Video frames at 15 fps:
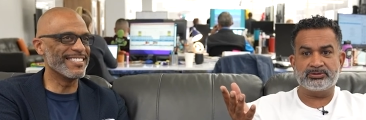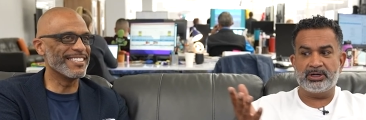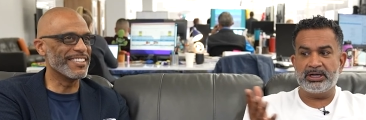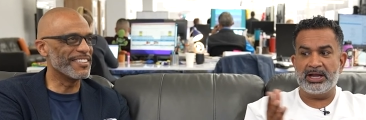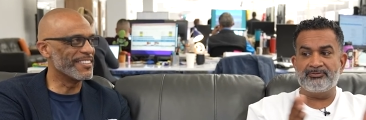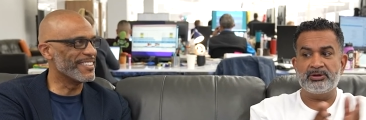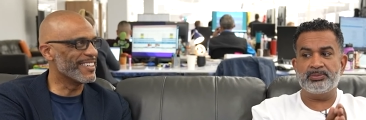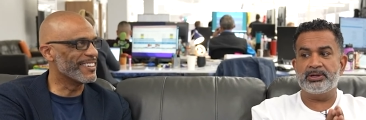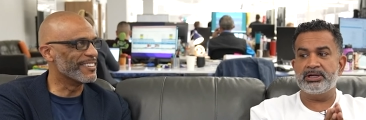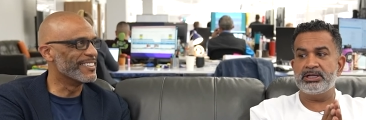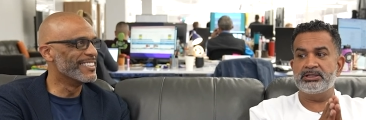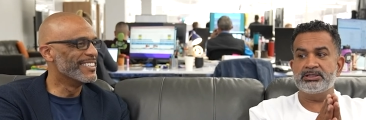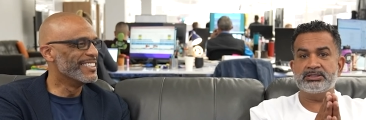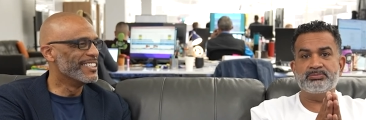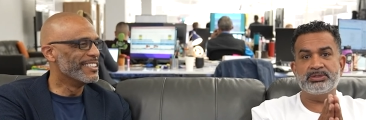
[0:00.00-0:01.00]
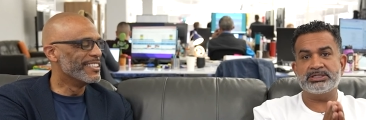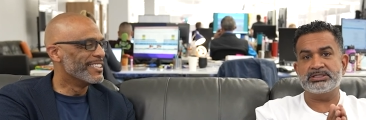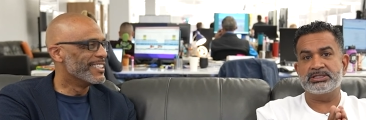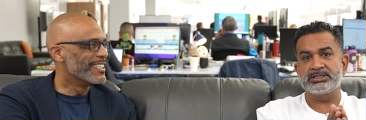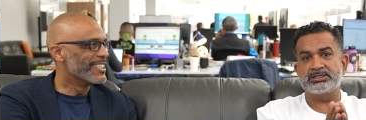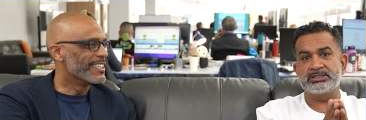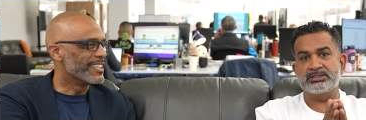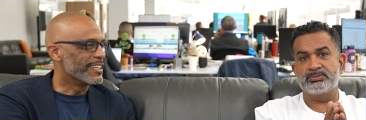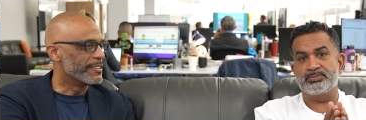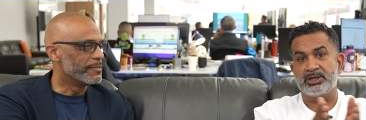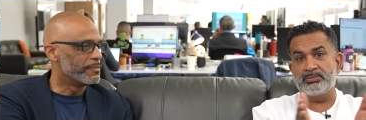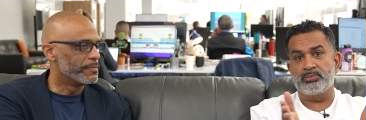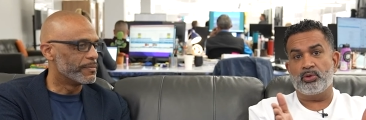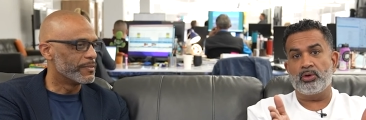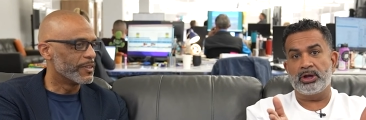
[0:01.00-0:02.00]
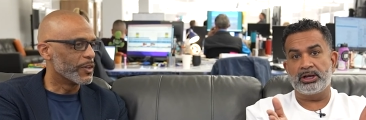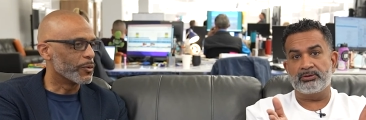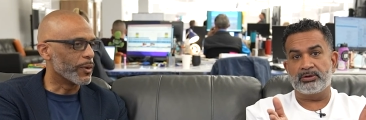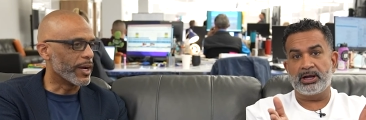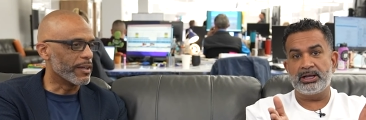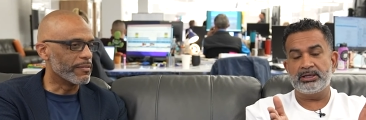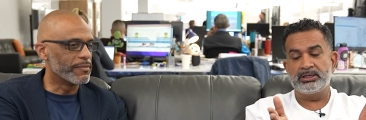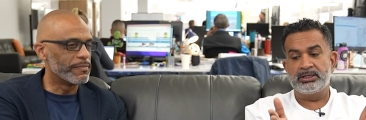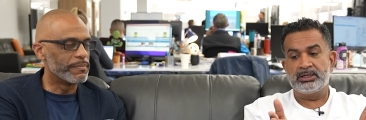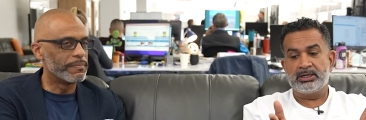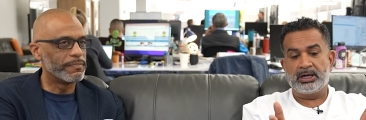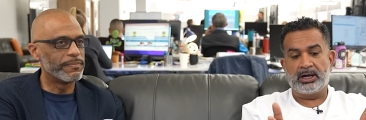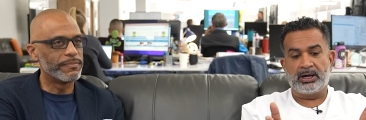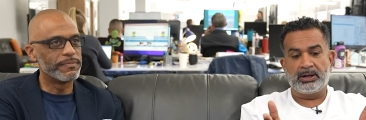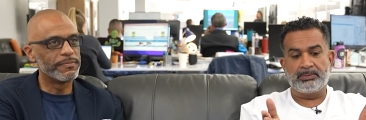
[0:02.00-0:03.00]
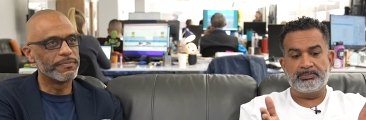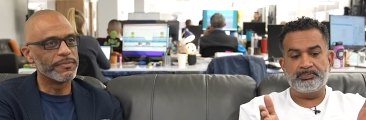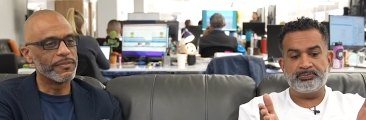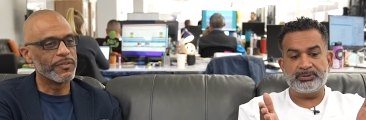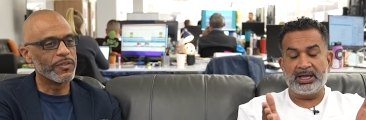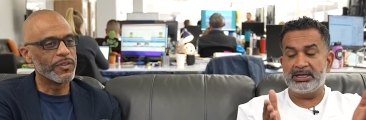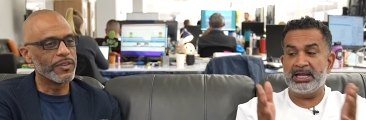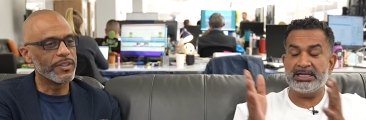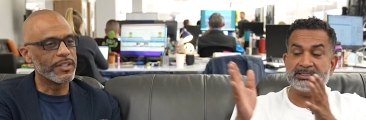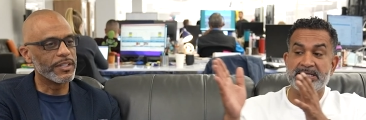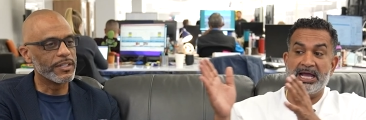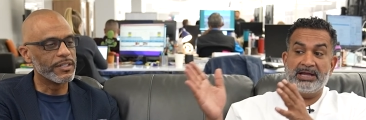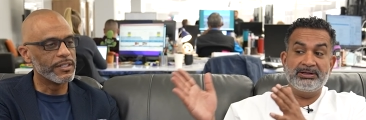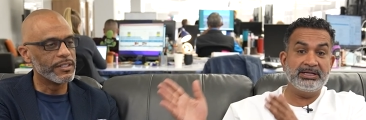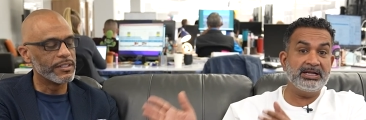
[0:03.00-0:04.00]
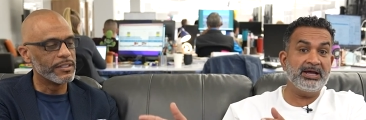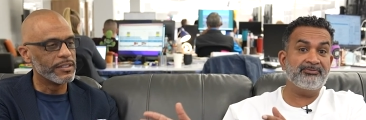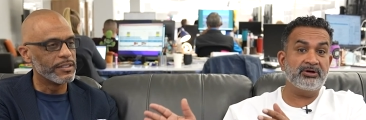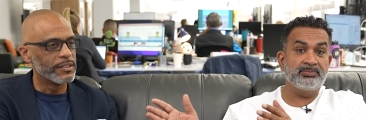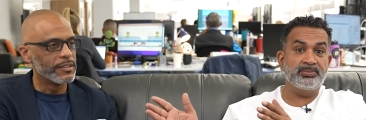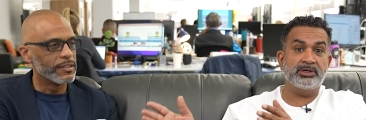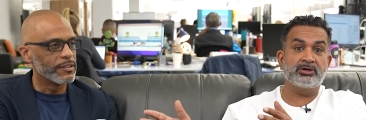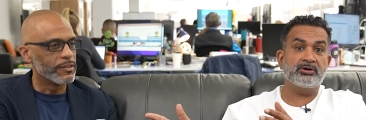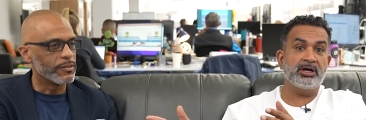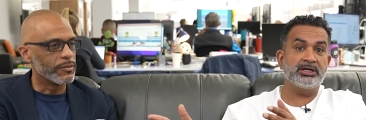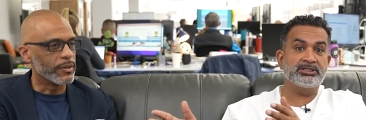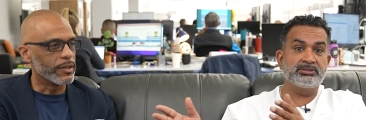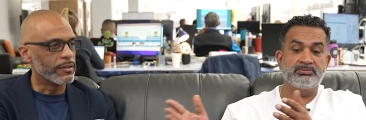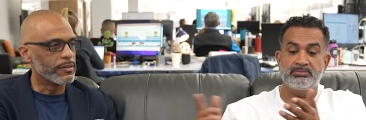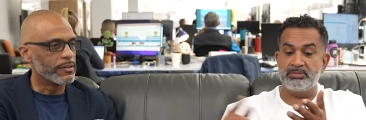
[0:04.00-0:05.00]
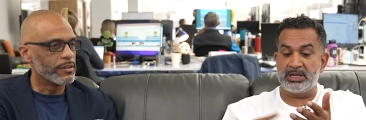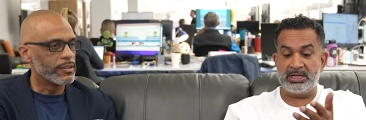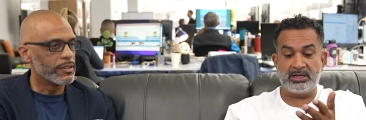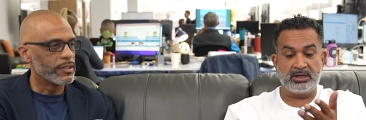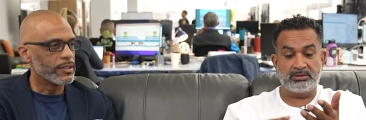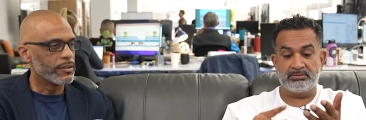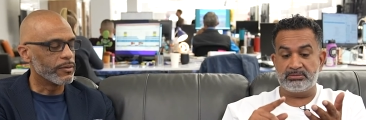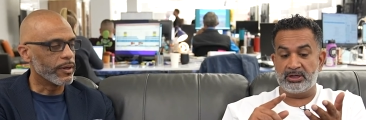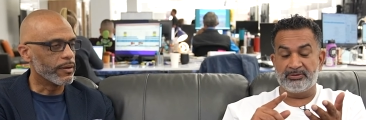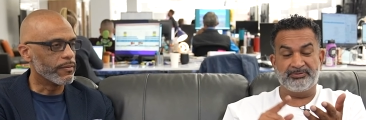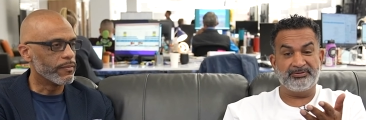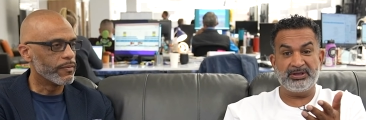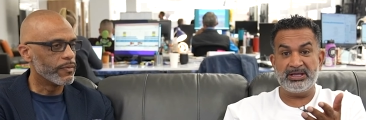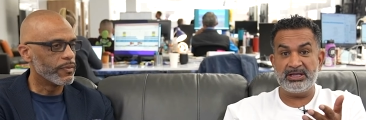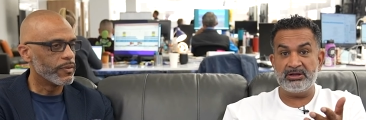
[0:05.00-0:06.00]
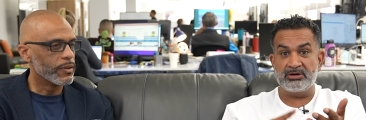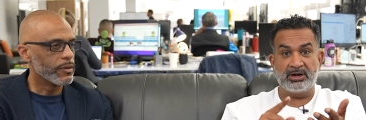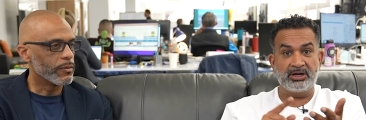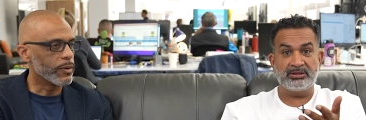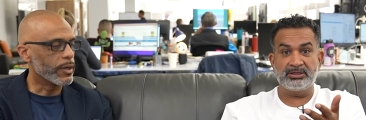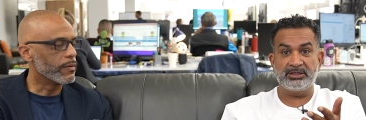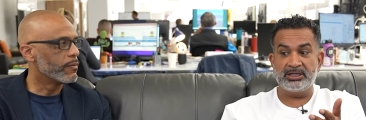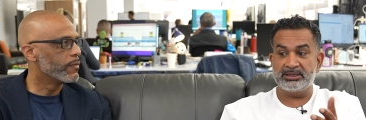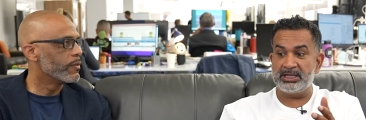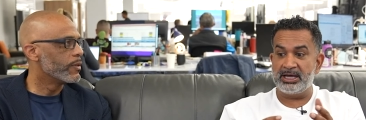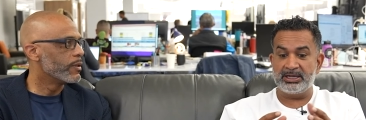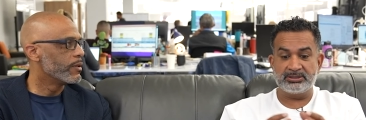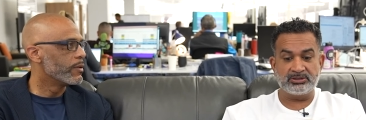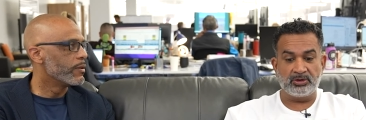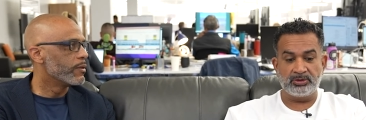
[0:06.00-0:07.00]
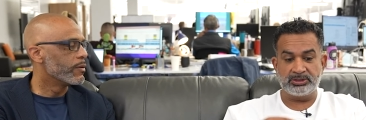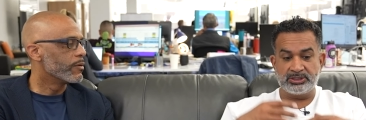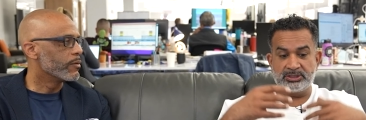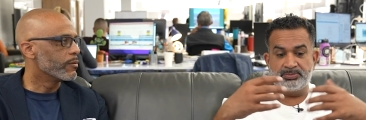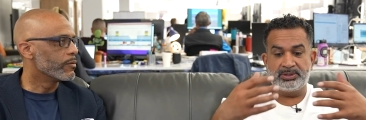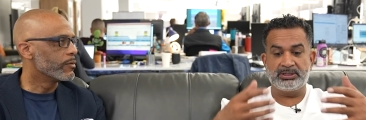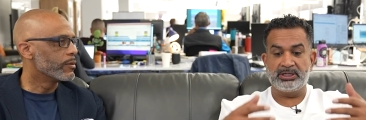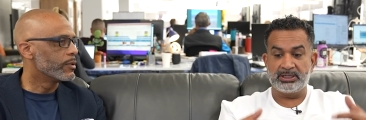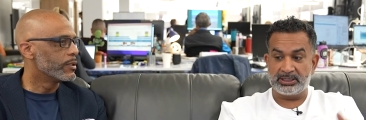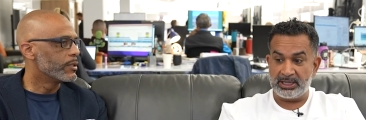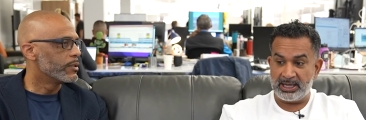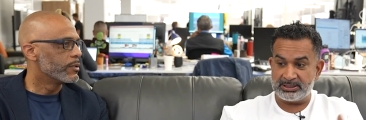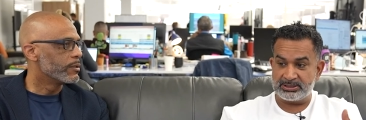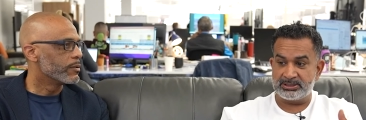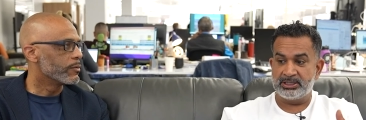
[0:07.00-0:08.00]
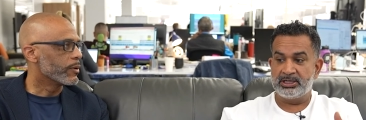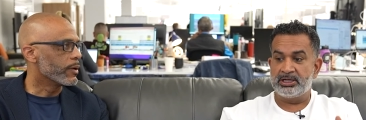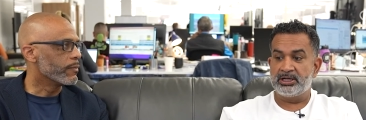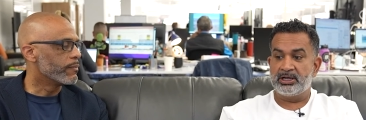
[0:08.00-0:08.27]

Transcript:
Speaker 1: right? Everybody in this business is a big boy, right? Um, and has and never begrudged me on a fee or anything like that. It's always just been like, "Yes."